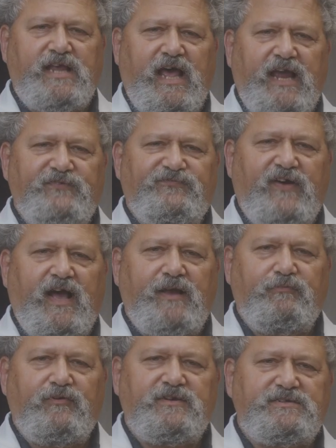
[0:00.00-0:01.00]
dyed
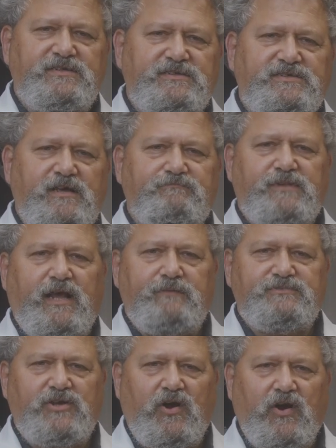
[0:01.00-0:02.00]
fiber is
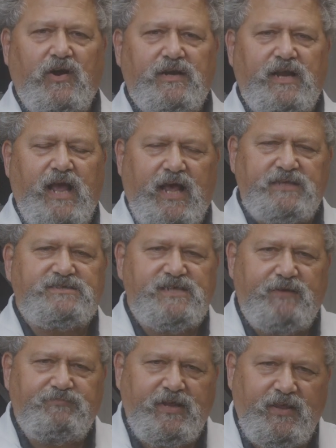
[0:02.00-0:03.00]
sometimes a hard
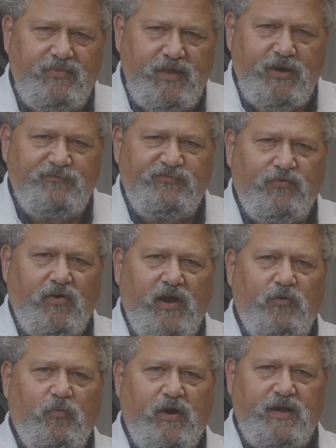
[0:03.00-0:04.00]
concept, and therefore
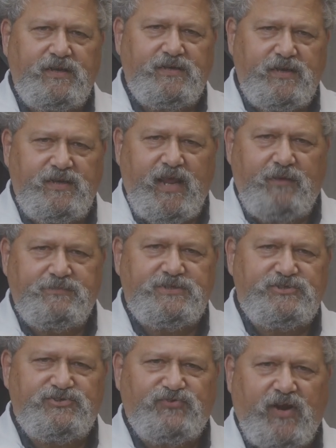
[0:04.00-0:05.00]
I wanted to
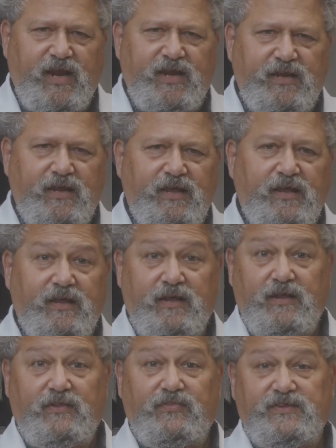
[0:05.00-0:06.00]
demonstrate
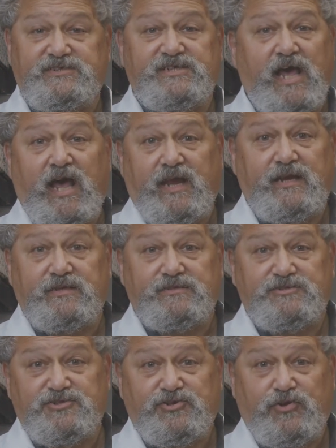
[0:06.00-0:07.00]
the
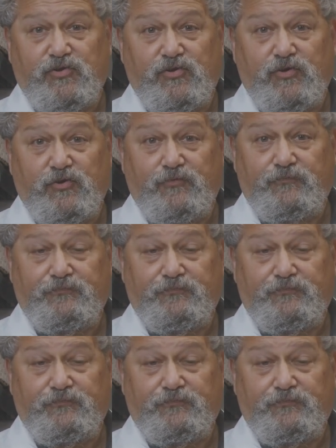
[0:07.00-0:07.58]
science to you.